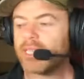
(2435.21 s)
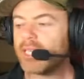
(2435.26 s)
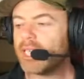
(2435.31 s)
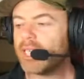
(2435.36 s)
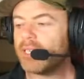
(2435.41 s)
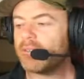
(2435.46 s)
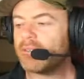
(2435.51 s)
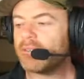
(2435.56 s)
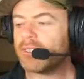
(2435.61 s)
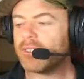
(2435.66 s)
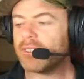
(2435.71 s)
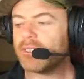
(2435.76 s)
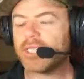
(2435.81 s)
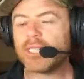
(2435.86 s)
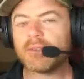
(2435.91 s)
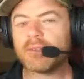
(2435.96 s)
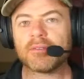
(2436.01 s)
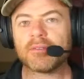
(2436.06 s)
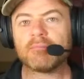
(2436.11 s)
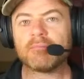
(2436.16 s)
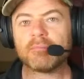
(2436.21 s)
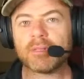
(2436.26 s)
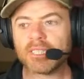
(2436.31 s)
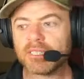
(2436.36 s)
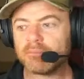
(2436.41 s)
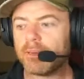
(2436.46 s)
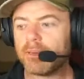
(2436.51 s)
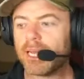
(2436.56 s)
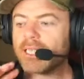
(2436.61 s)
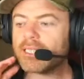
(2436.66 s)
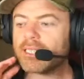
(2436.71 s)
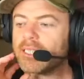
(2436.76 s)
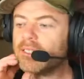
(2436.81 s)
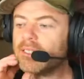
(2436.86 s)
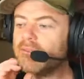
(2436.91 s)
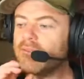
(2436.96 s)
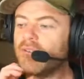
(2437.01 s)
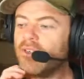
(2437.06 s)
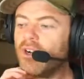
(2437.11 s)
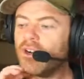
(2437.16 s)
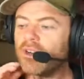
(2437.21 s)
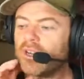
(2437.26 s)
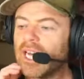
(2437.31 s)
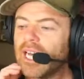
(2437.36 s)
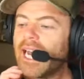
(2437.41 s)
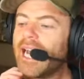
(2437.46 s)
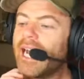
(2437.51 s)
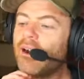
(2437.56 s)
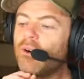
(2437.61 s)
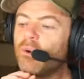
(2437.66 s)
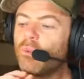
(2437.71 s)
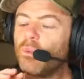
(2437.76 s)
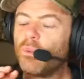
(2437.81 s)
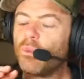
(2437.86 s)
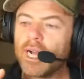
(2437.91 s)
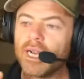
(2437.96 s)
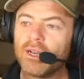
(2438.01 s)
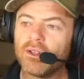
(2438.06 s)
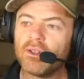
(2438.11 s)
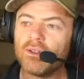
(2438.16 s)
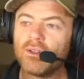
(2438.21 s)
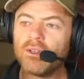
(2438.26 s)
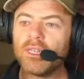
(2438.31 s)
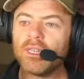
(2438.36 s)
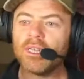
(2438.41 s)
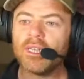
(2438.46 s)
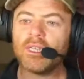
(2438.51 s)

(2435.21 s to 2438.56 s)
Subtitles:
Gives us a different perspective on how well